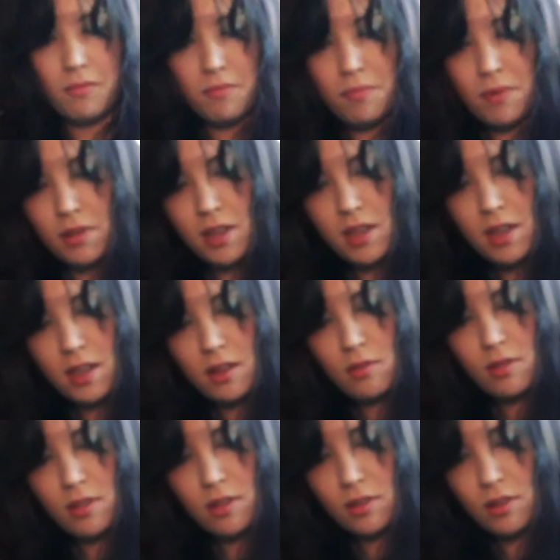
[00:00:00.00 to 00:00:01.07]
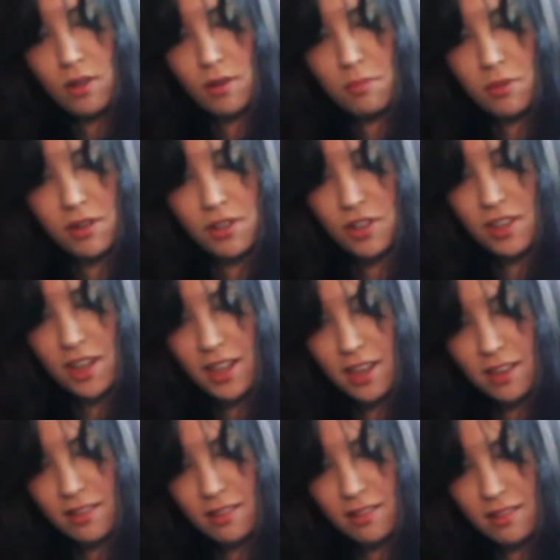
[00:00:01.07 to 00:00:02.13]
But yeah, no, they look cool. I'm gonna just like
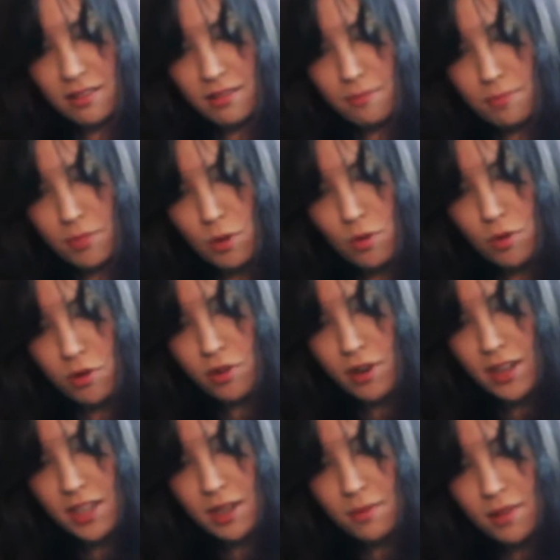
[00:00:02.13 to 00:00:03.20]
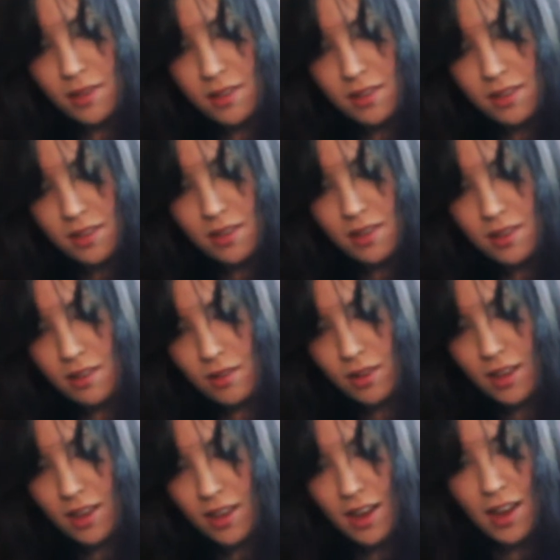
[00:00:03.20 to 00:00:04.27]
go crazy with this.
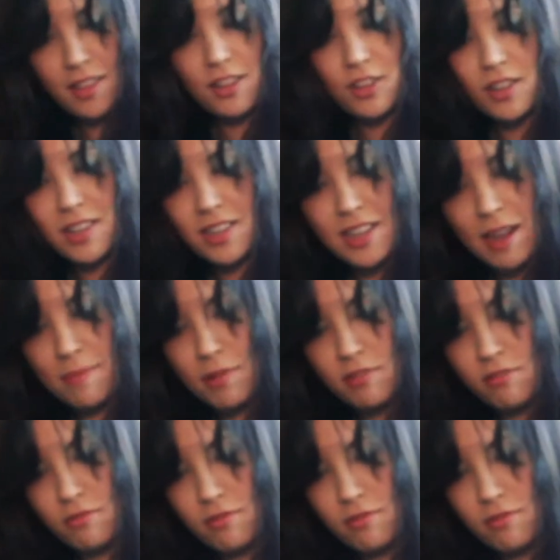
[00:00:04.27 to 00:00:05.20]
Okay, and it just snaps.